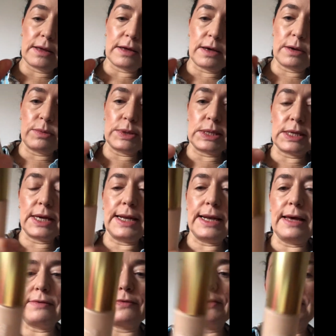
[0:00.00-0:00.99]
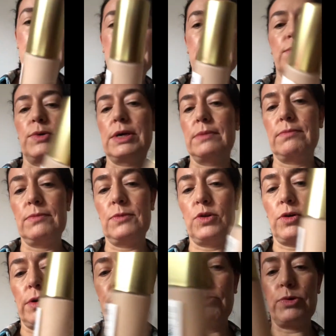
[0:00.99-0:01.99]
I would say left. Anyway,
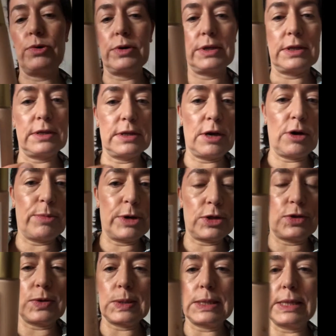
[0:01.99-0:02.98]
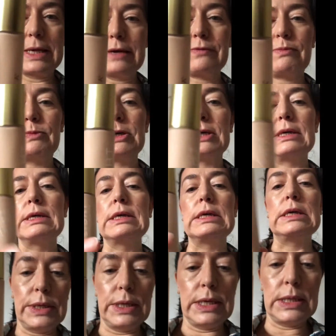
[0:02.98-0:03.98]
not important how much is left, but
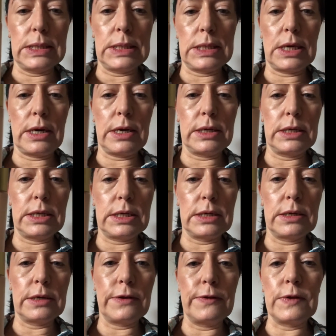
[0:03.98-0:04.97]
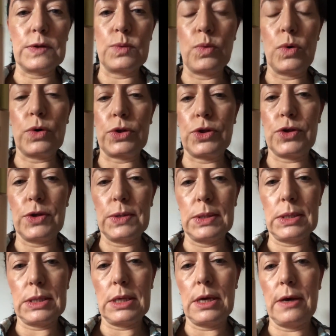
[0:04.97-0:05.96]
insert the
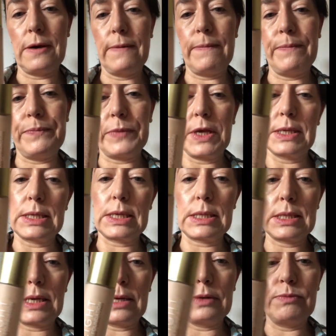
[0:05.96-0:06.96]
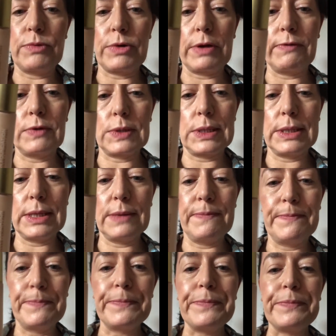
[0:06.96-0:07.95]
swatches as I said previously.
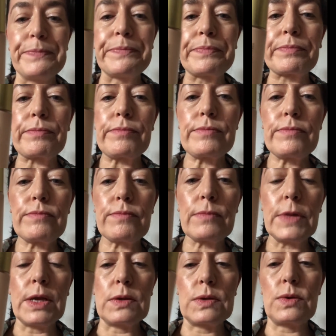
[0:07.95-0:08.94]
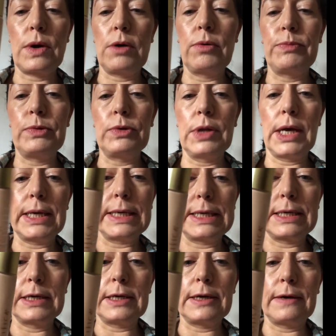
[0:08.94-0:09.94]
So I hope you
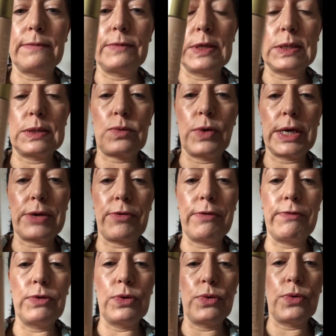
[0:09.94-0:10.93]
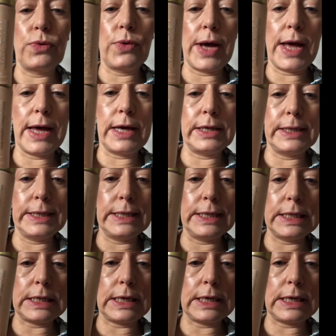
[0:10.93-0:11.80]
like this quick review, and